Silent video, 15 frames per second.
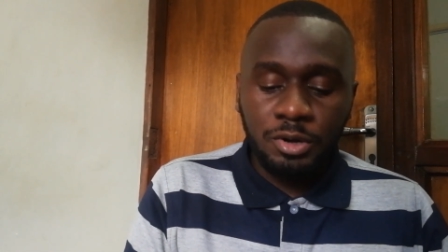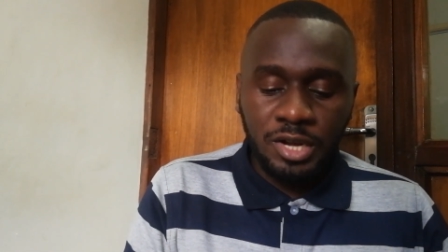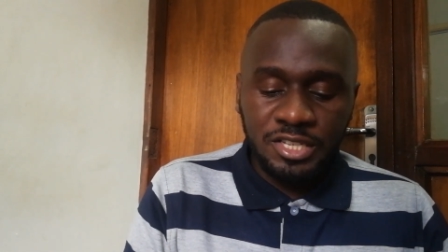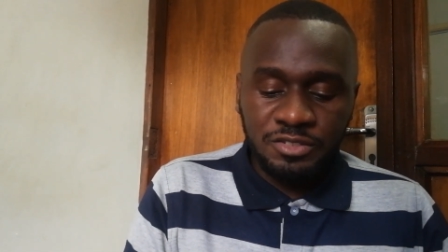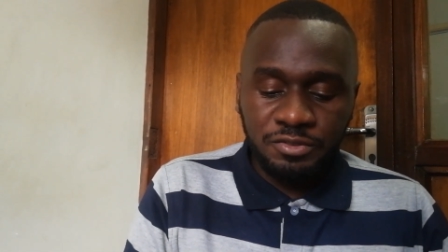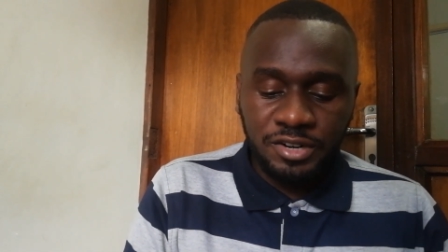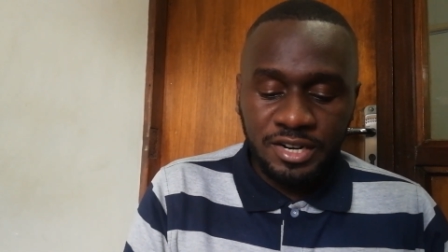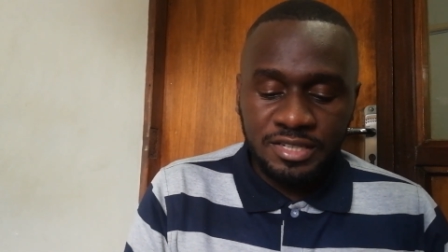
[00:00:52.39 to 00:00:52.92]

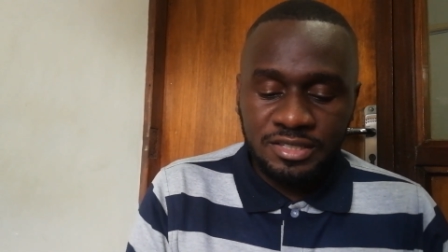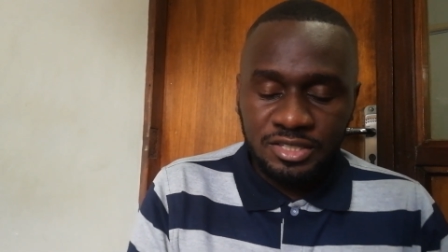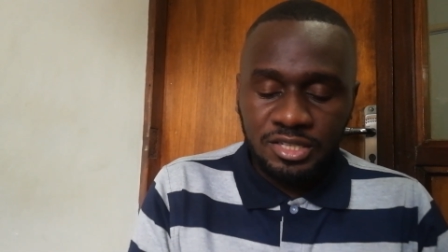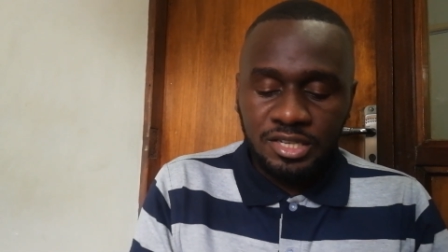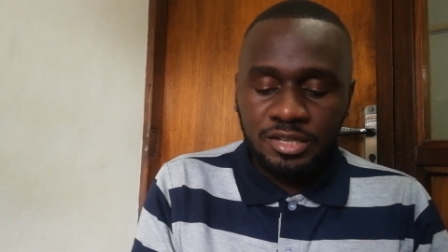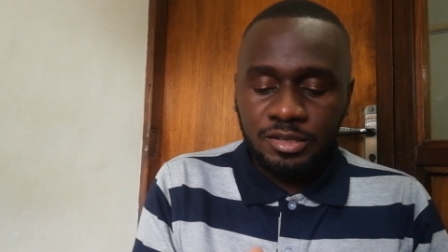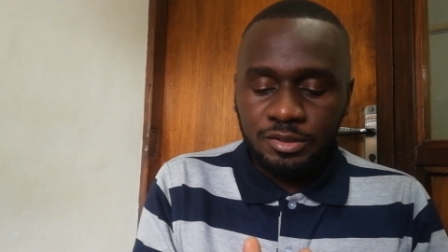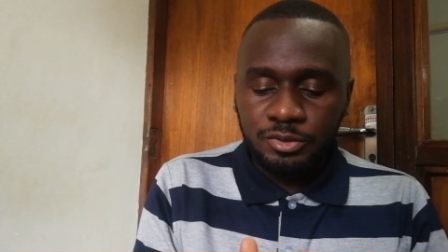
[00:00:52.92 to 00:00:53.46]
as far as
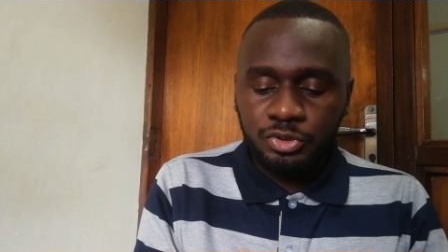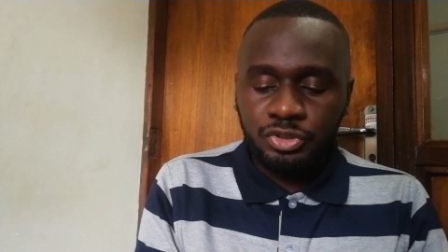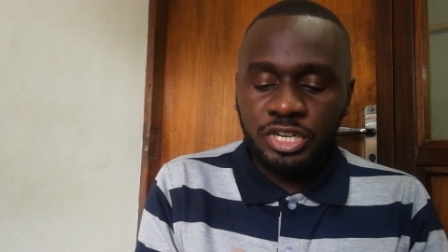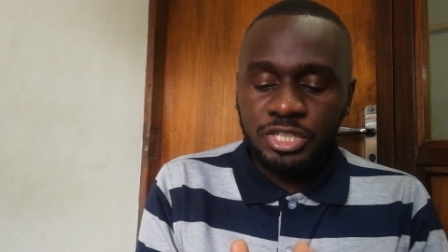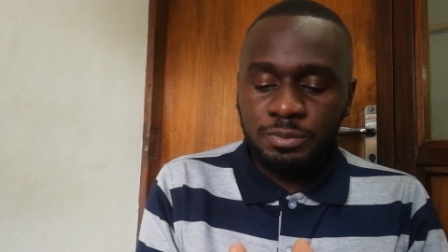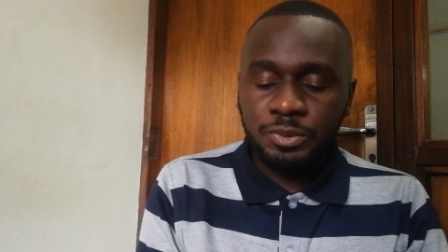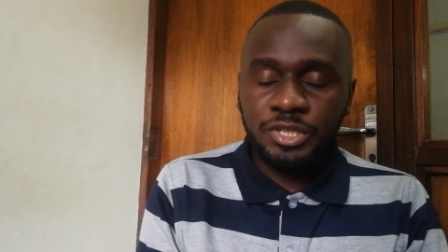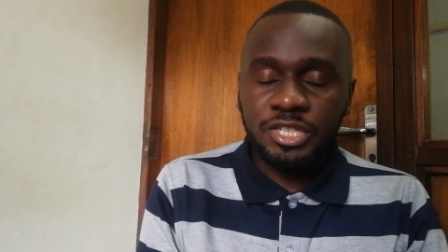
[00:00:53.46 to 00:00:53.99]
uh,
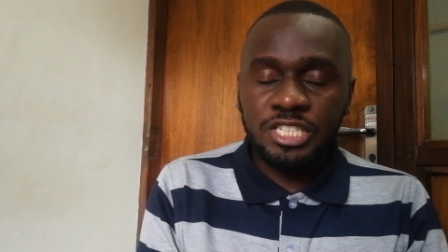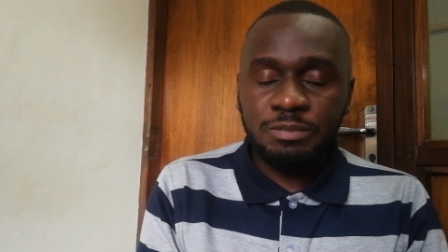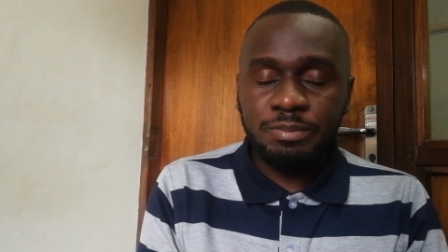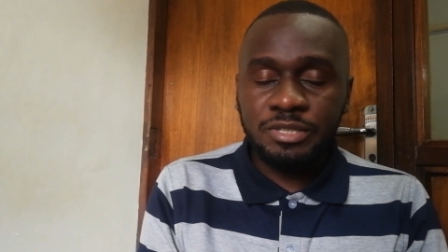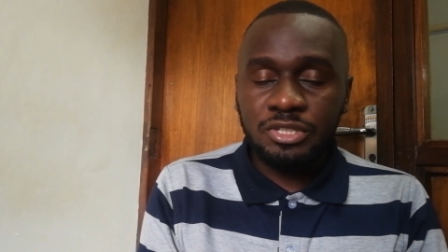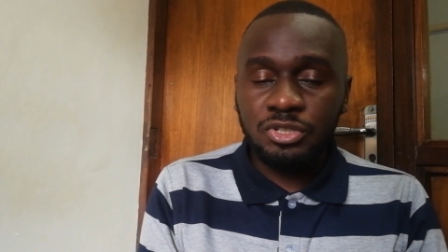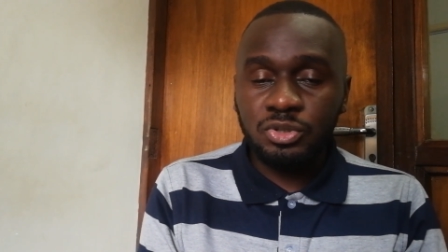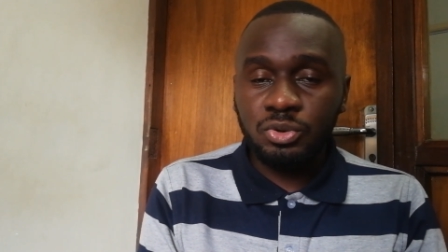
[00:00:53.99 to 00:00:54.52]
transport
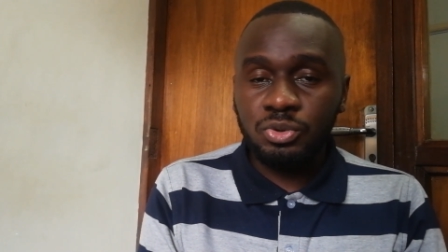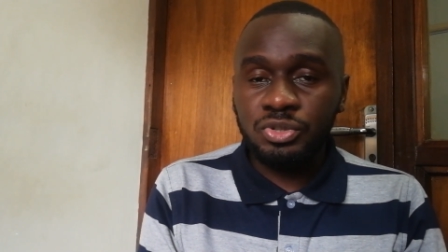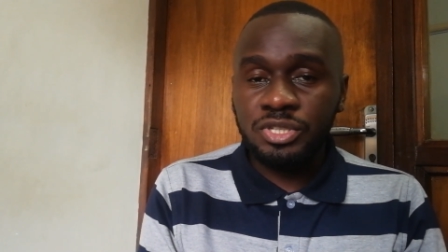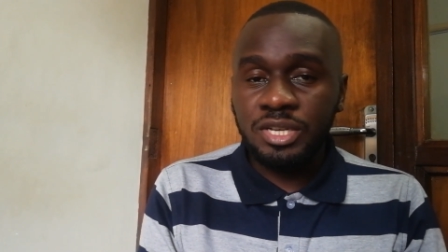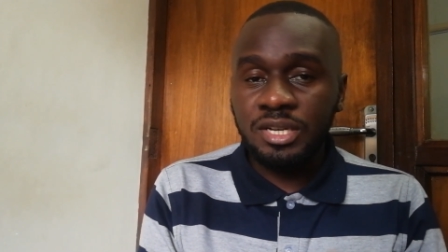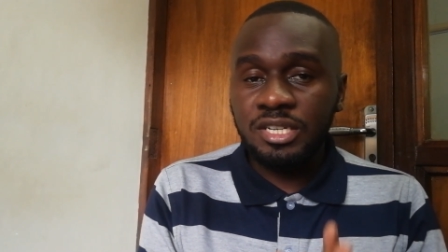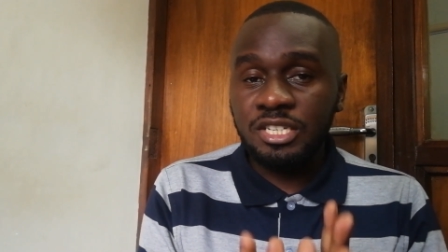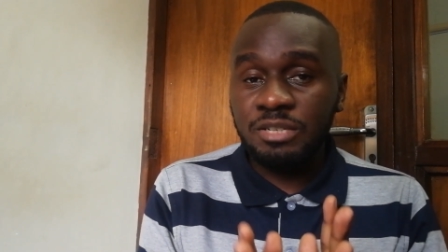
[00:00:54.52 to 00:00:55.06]
expense is
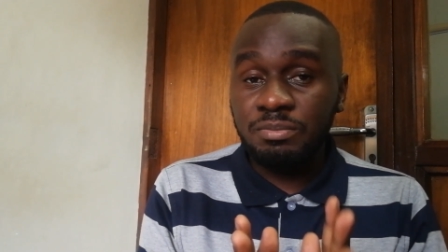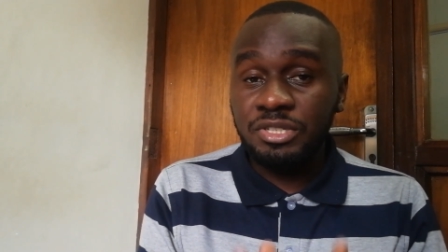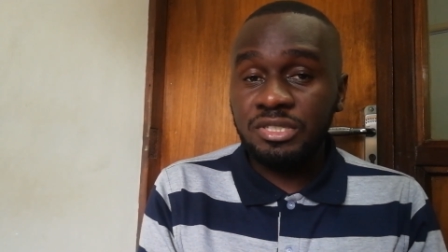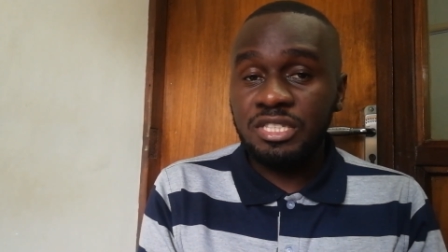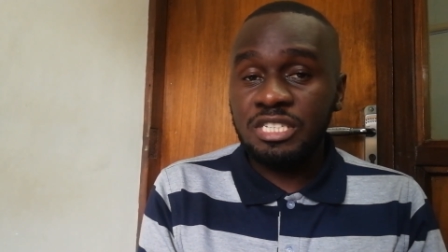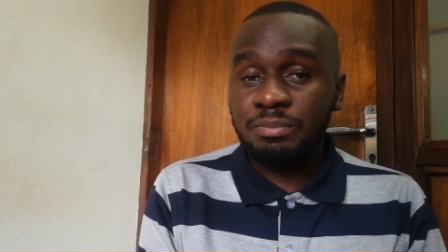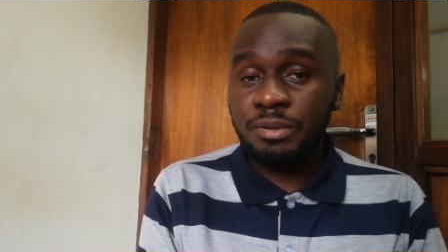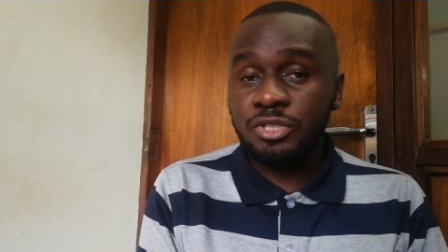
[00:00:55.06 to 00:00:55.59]
concerned, it means
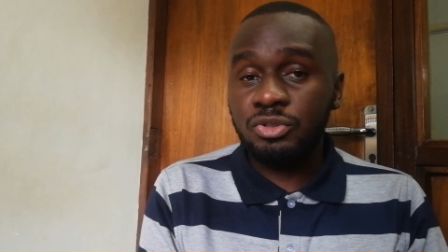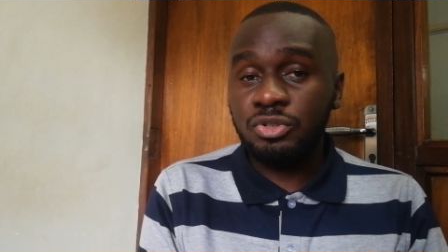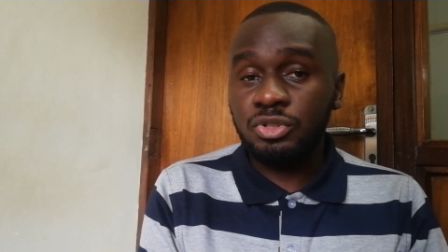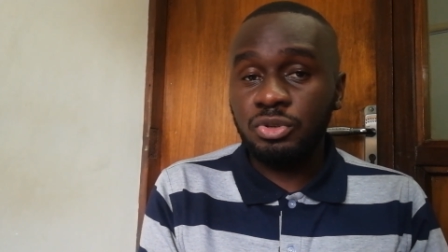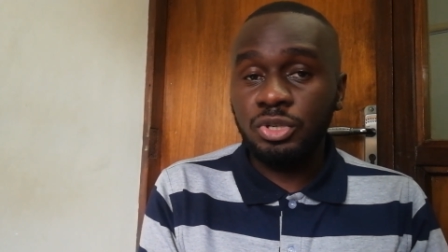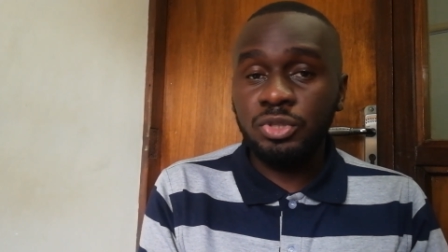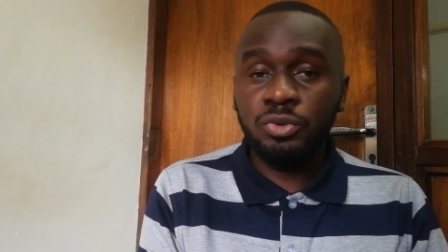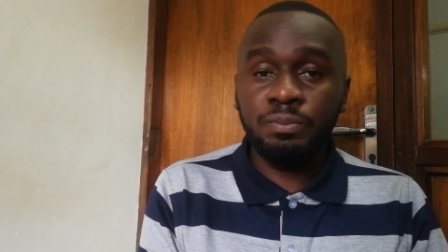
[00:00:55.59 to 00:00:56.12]
this person
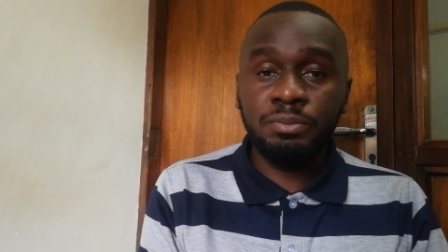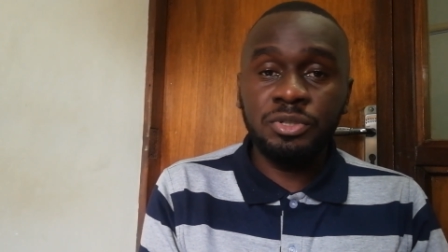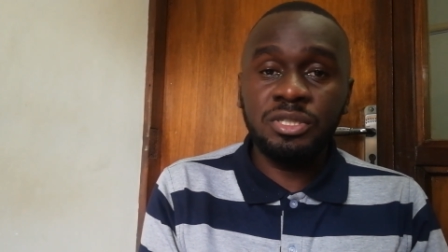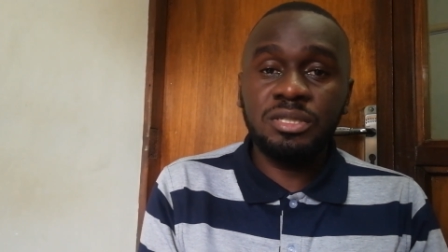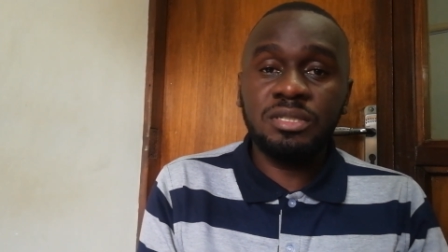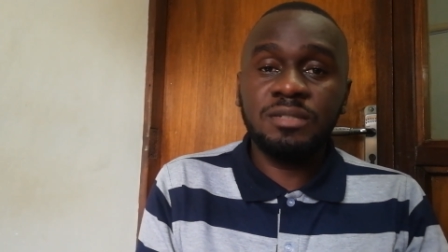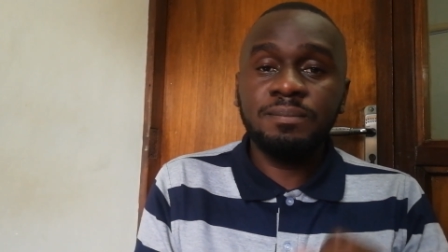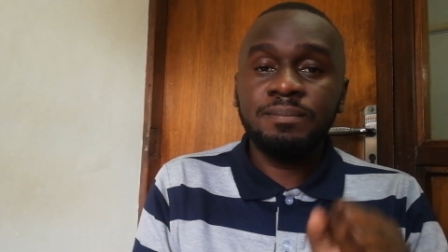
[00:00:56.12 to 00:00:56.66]
is going to
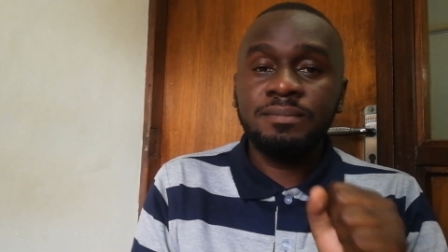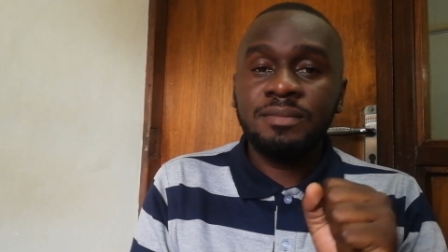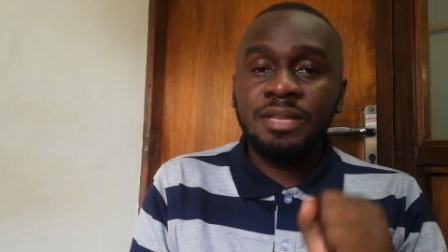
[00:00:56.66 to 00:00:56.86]
post